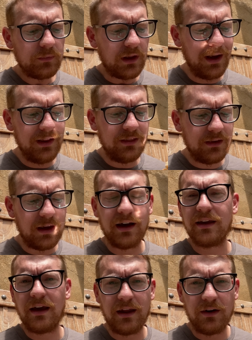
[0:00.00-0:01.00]
And
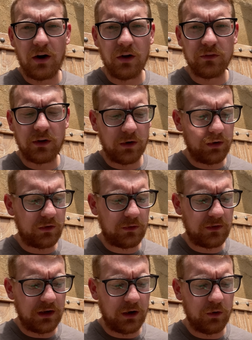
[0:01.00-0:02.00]
again, also it's
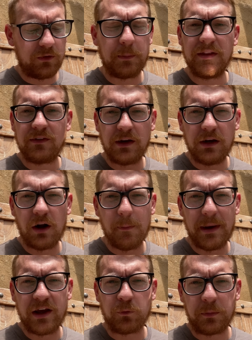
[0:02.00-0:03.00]
been sitting on
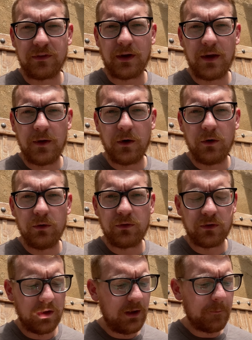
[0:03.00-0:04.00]
mashed potatoes
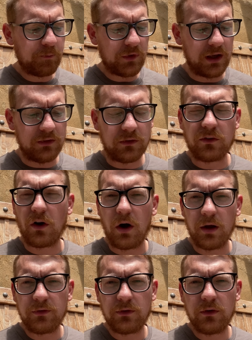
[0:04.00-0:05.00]
and
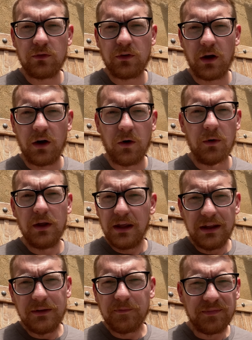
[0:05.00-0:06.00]
sauce, so
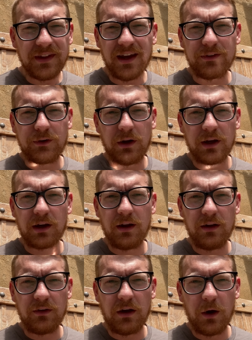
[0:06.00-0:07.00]
it's gonna kind
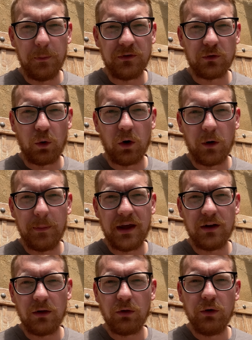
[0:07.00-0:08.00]
of absorb
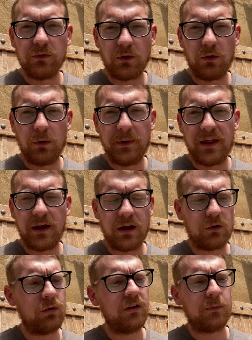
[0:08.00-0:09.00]
and lose a little bit of that
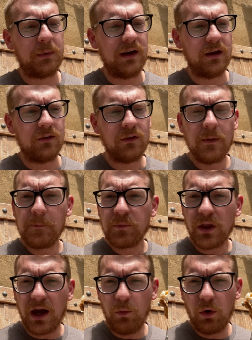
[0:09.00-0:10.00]
crispiness.
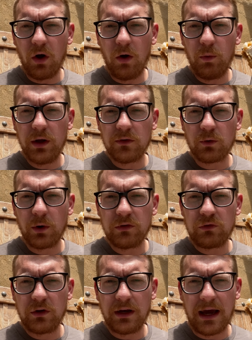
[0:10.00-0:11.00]
I will always
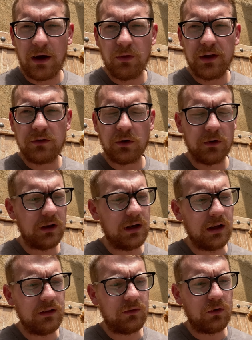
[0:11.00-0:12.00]
question how they turn it
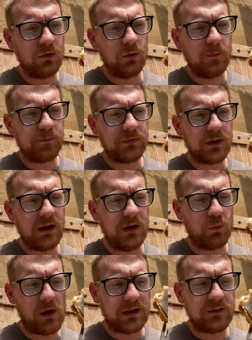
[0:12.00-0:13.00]
into a
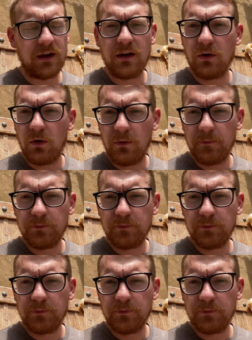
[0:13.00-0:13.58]
rectangle.